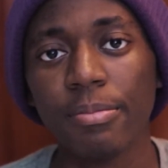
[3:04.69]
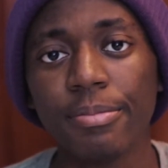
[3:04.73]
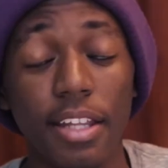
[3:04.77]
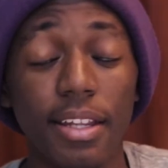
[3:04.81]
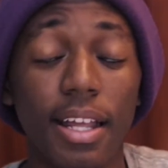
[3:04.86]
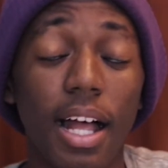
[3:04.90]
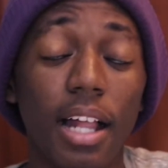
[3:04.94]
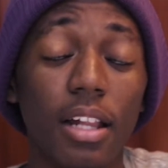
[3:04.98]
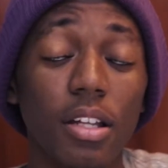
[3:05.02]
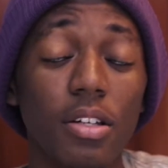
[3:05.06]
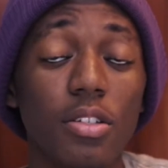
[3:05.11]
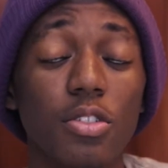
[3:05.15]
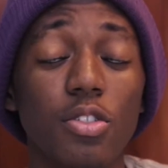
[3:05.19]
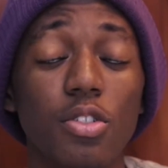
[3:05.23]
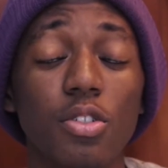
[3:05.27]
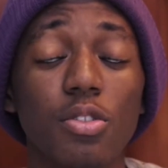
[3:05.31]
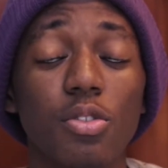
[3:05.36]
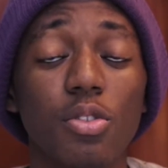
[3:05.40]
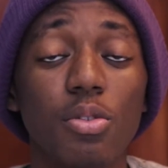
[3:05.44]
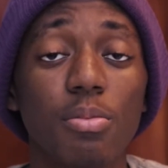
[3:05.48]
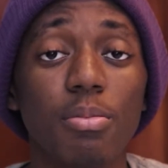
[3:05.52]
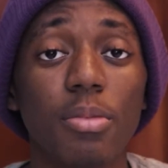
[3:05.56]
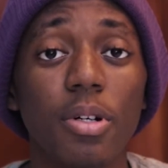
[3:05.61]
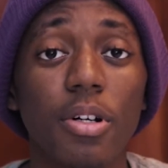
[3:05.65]
It allows you
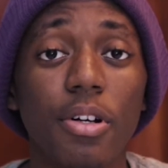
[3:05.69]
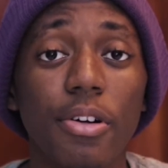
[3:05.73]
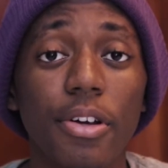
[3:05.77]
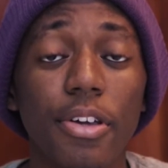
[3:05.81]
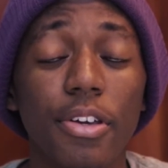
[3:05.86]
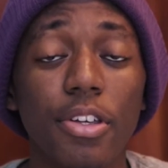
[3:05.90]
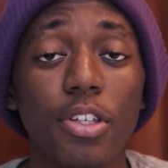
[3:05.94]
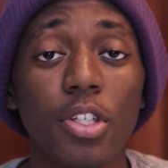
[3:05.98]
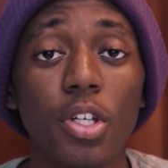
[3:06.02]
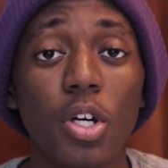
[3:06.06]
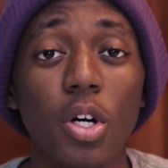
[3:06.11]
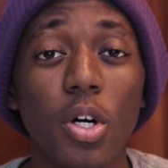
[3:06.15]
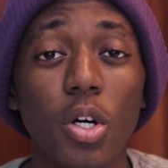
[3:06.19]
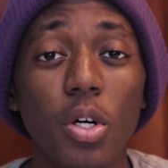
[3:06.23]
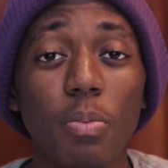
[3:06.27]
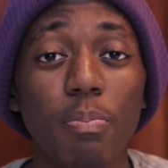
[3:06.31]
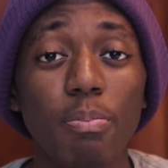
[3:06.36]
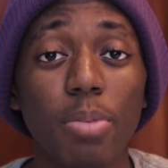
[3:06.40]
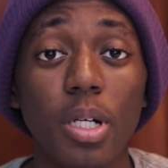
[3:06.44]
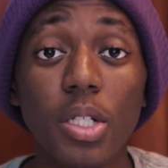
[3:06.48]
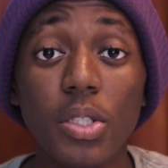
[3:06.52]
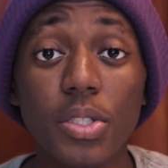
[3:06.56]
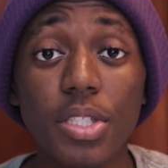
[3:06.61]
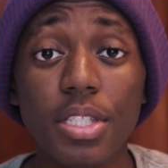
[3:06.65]
to mark your
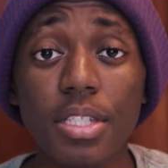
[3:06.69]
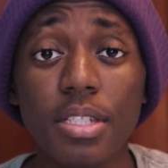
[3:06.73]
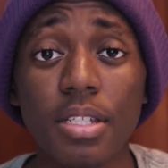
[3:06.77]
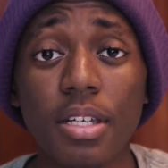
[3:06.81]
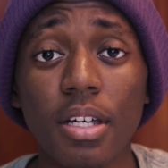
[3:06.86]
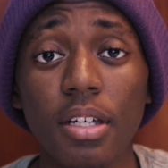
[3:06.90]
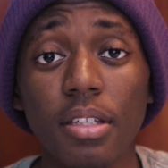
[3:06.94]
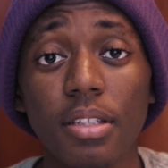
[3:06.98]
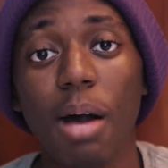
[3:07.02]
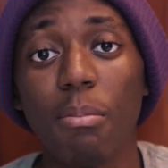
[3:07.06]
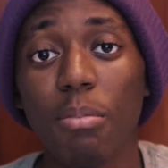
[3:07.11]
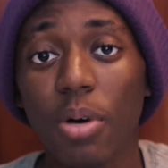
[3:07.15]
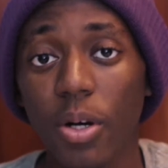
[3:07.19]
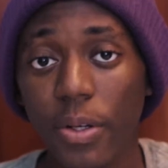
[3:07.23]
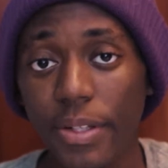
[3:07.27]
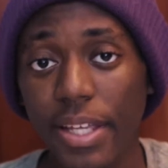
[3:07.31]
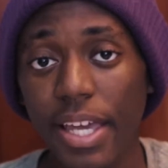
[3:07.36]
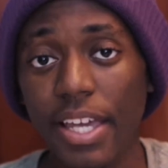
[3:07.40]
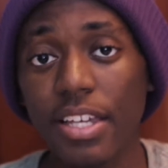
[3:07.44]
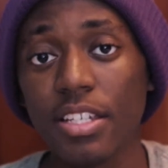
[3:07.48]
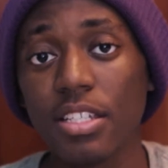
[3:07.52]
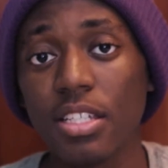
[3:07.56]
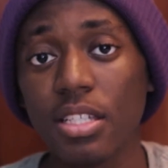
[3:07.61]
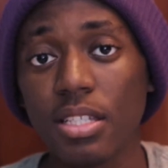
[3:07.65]
posts about
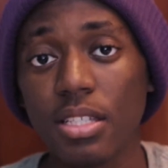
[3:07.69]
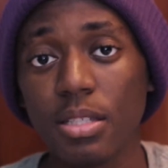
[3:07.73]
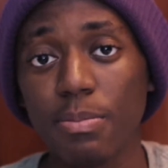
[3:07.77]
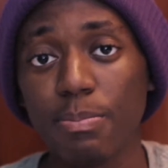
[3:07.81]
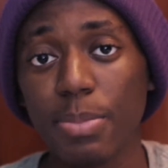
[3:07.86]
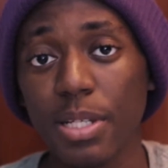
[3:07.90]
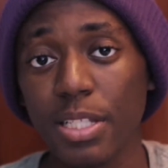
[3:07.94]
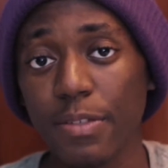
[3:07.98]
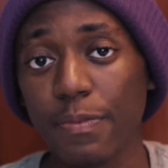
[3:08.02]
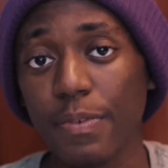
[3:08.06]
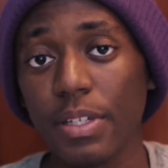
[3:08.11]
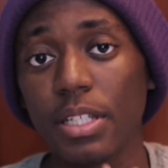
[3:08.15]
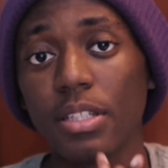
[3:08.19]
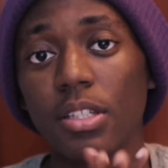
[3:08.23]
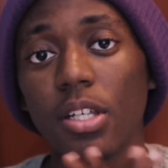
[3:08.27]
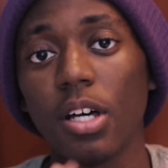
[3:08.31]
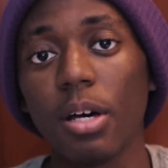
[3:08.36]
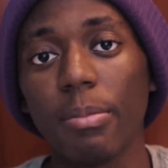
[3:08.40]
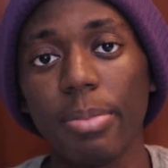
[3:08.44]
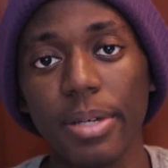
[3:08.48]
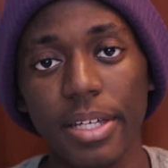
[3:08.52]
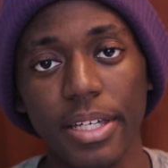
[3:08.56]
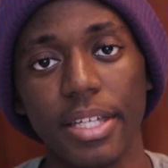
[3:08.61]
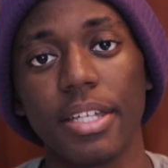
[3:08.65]
a specific
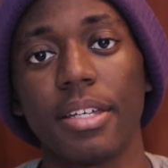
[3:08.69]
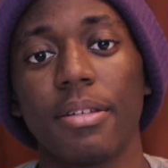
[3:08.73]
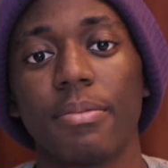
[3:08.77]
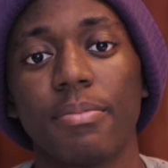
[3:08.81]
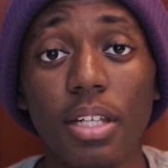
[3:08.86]
topic.